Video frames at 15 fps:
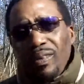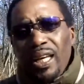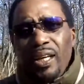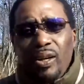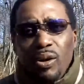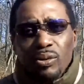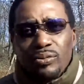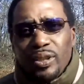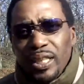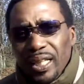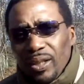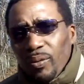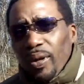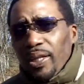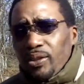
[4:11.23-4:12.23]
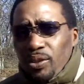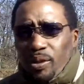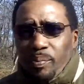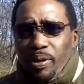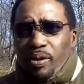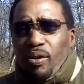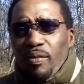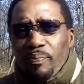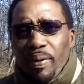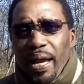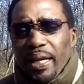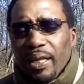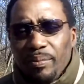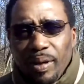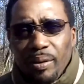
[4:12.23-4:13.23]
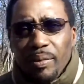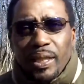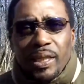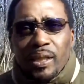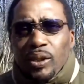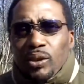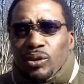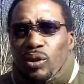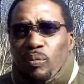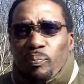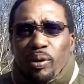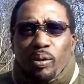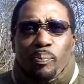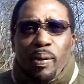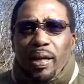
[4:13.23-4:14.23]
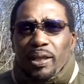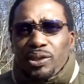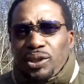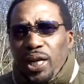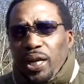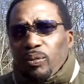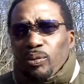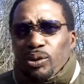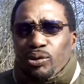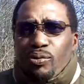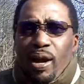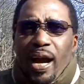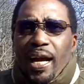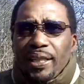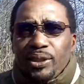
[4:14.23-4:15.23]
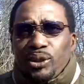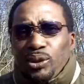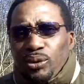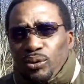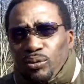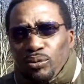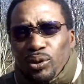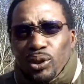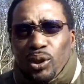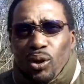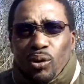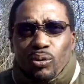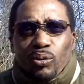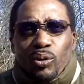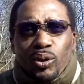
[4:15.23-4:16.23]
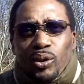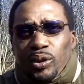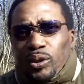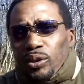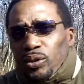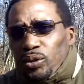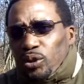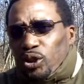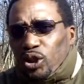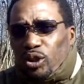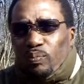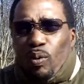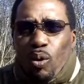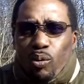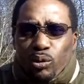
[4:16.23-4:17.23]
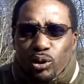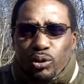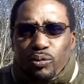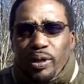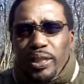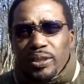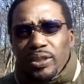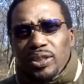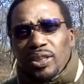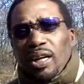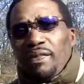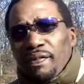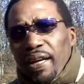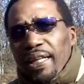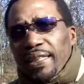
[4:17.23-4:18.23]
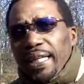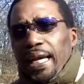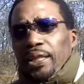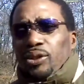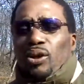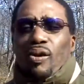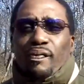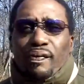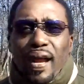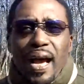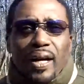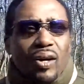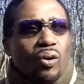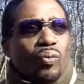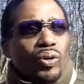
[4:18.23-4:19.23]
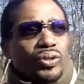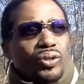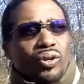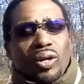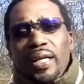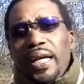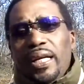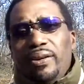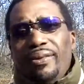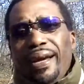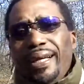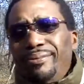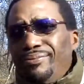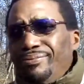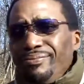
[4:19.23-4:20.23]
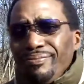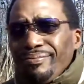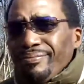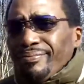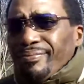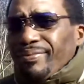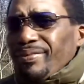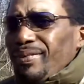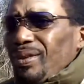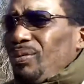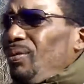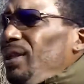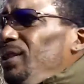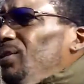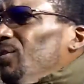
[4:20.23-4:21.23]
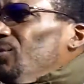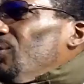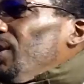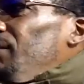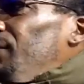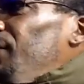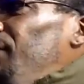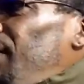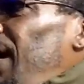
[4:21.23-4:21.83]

and goes the other way, so you're better off backing him up. So Bill Belichick was trying to, smoke screens and stuff like that. Joe Flacco wasn't all that great. What did he do? 1 for